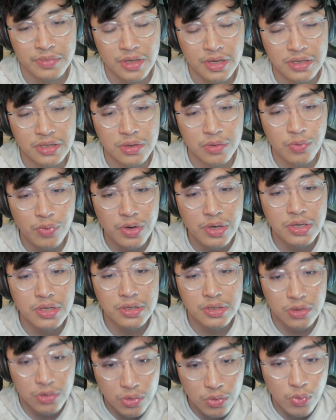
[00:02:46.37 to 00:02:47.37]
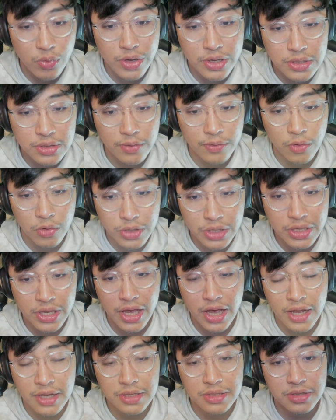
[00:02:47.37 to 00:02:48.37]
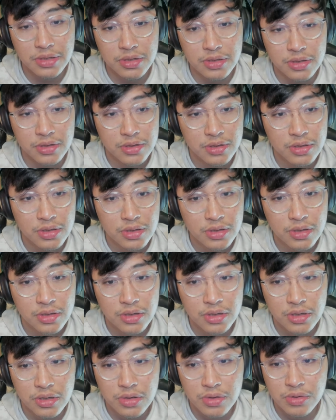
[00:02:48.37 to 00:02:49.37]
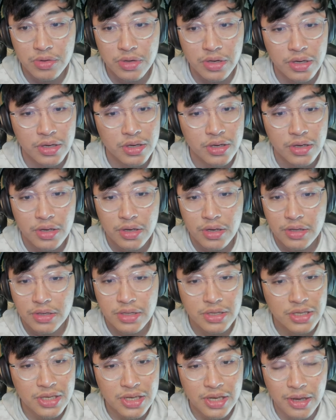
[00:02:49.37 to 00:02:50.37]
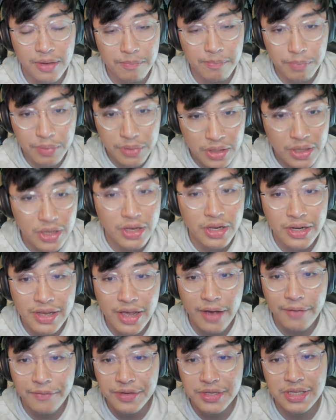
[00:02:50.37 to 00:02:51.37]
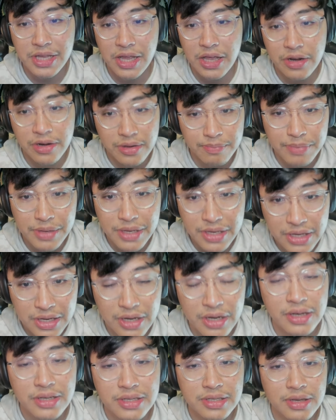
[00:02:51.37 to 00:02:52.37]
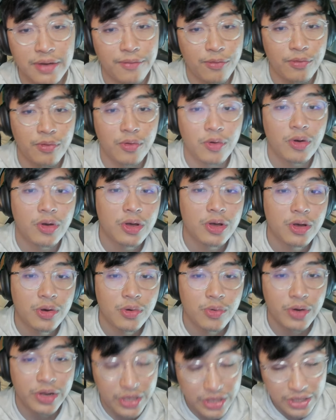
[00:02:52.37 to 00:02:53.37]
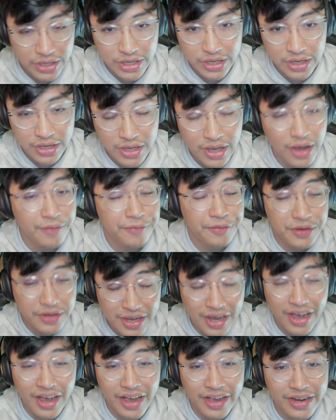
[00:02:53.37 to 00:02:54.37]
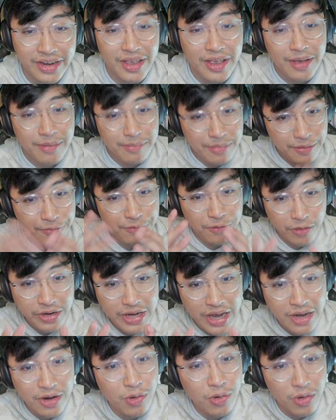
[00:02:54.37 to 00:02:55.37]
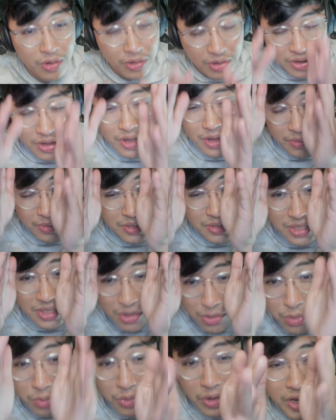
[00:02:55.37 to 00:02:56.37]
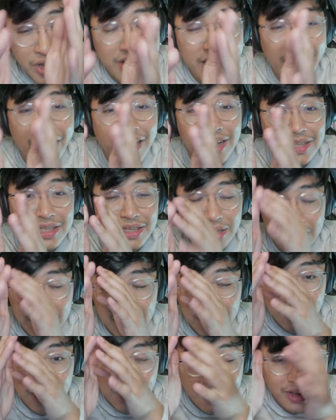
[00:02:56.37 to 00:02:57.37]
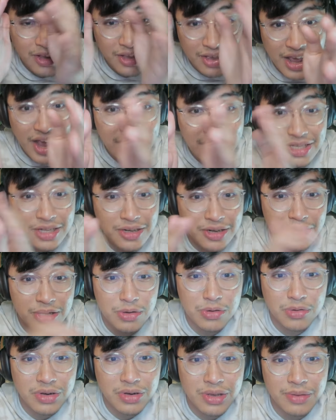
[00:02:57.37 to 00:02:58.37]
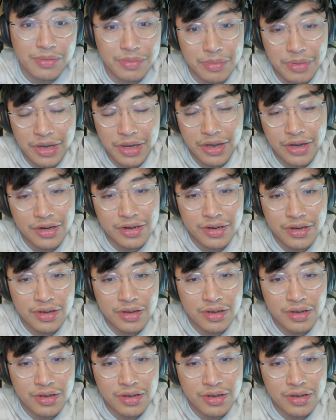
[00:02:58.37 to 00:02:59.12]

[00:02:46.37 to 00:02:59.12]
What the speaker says: It's the ruins of Odin Castle in Kuri. Just completely devastated because of what he did. Yeah, I forgot! Before that hole was Kuri Castle, a castle in Kuri, man.